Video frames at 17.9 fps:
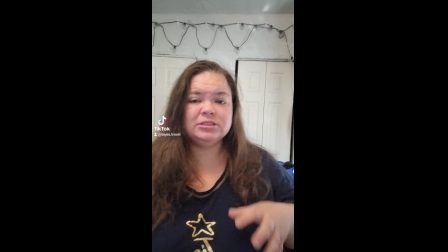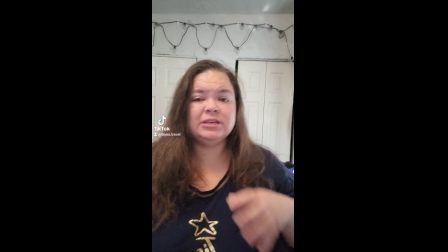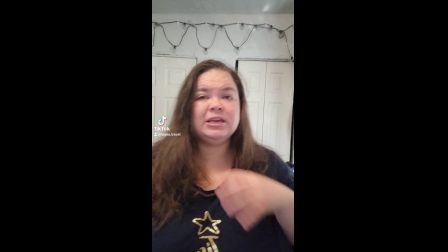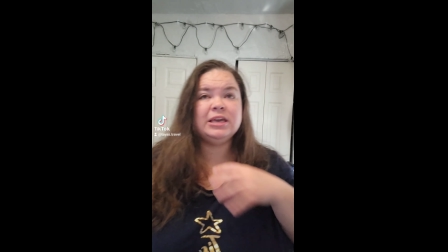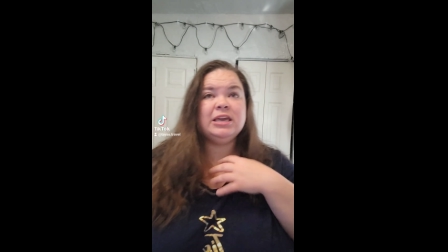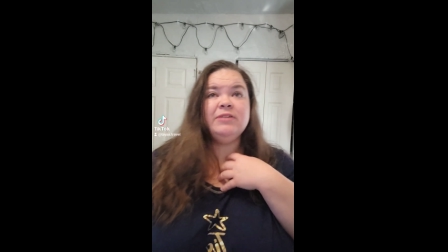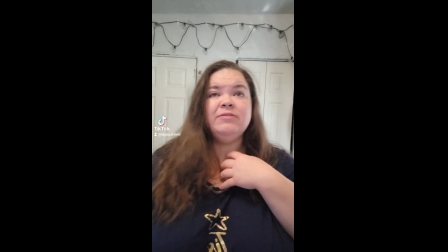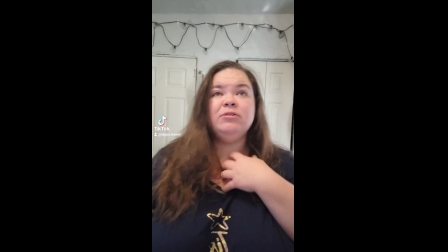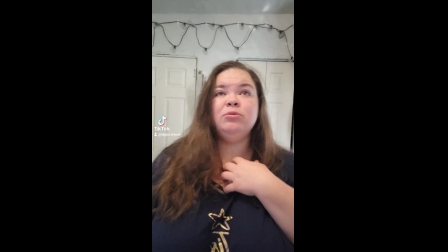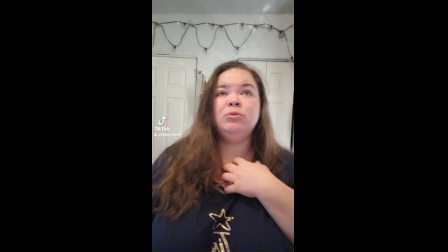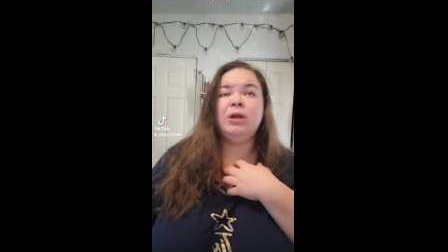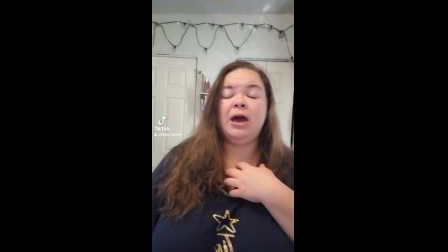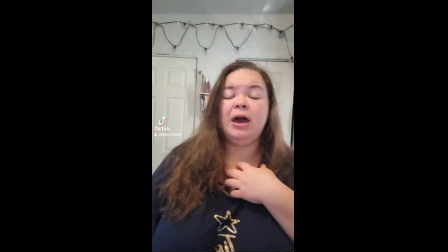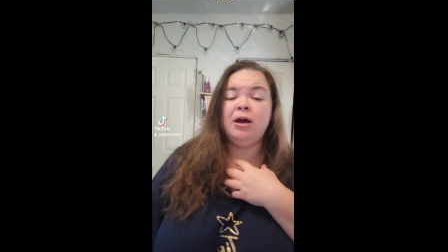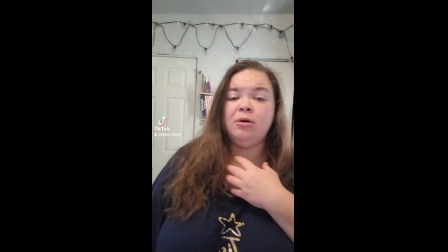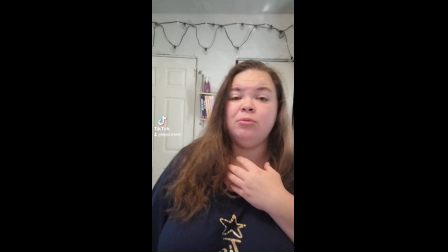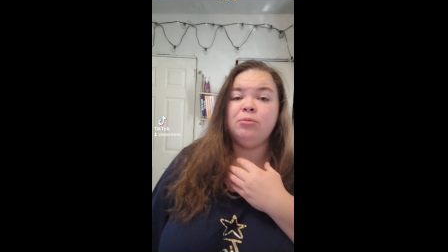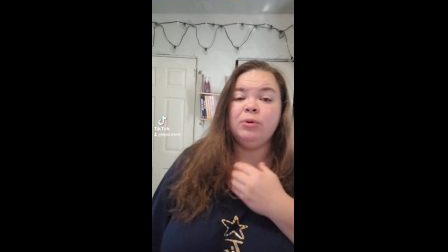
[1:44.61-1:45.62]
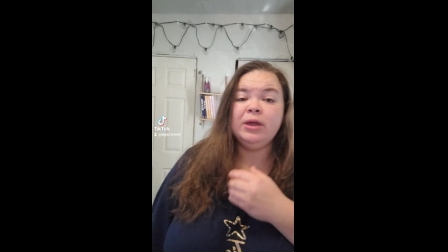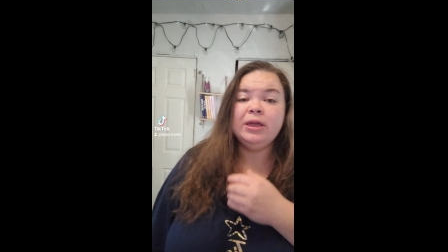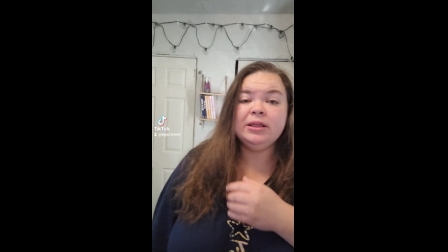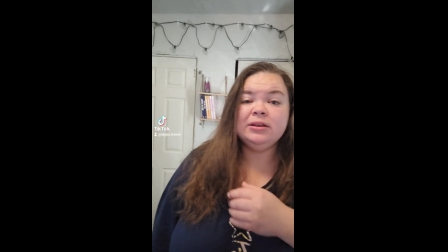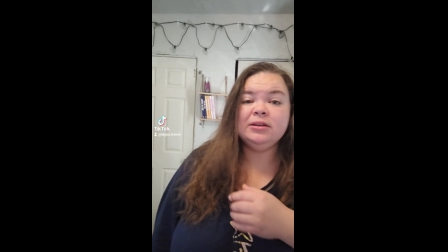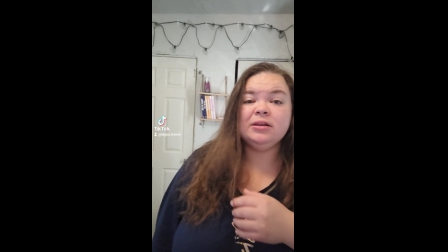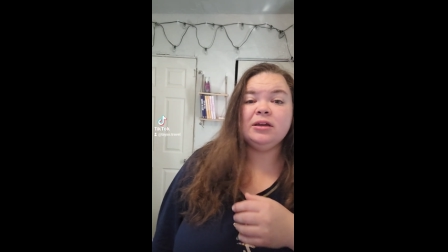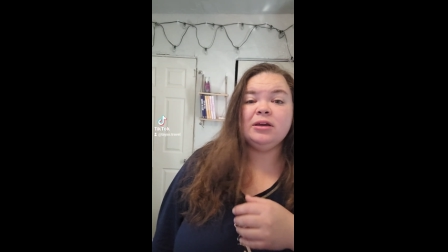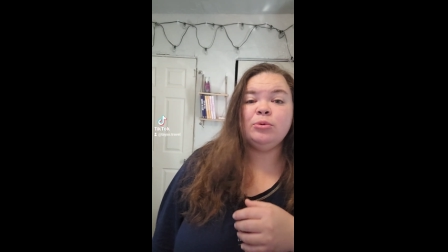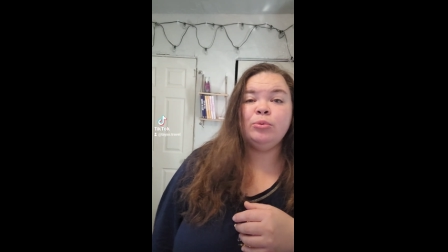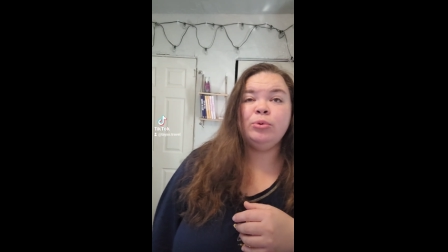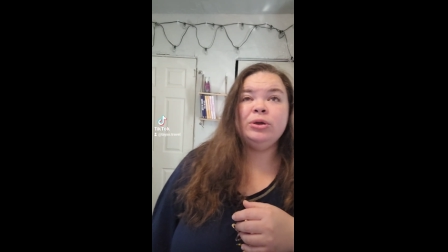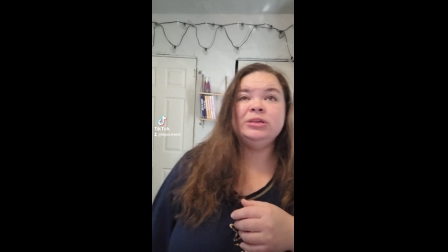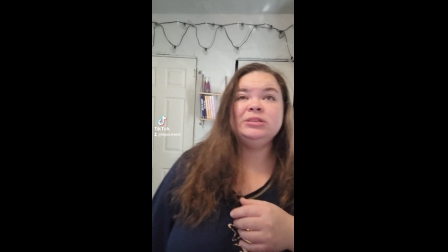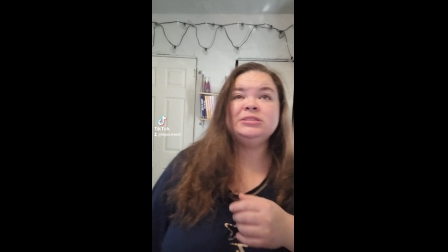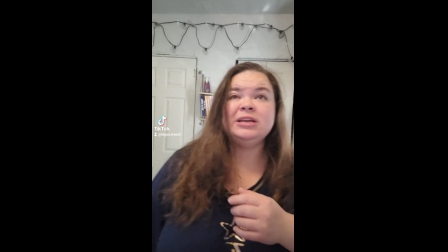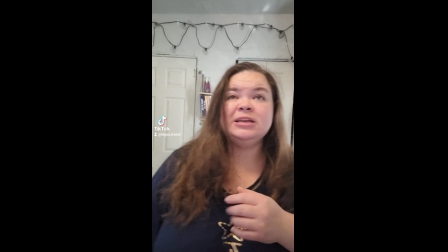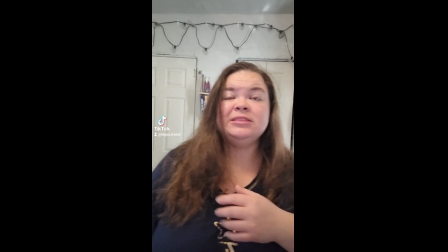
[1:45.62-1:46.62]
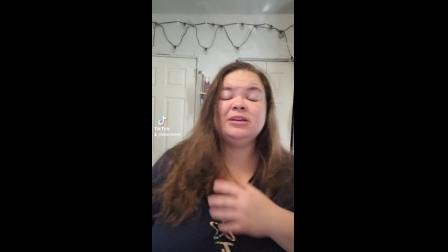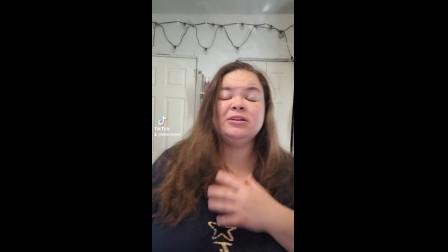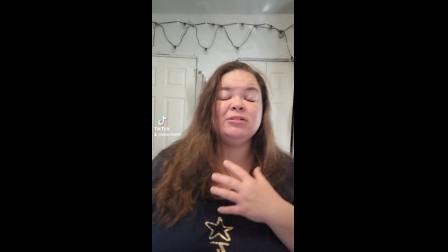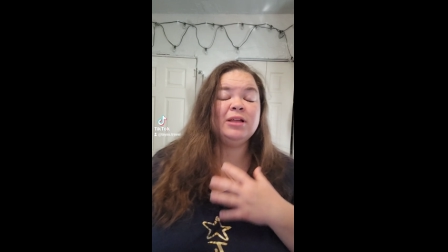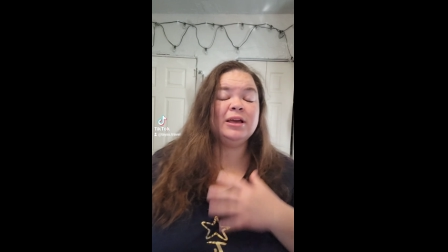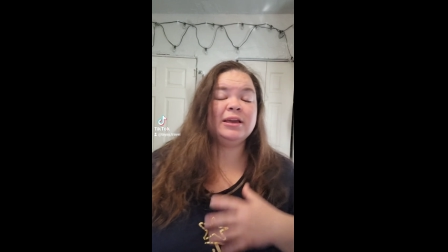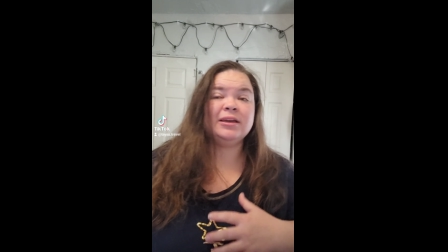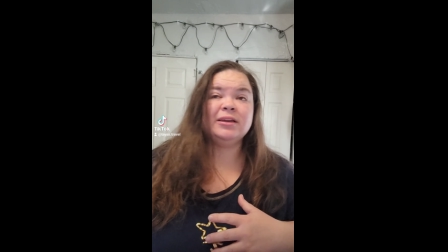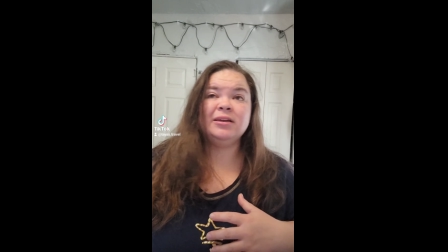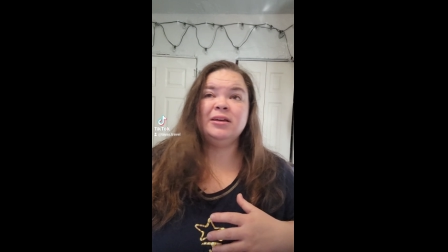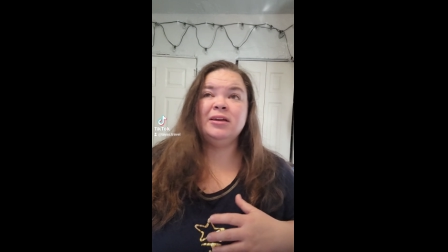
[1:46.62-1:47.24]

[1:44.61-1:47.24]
Like even when I went, we stayed there like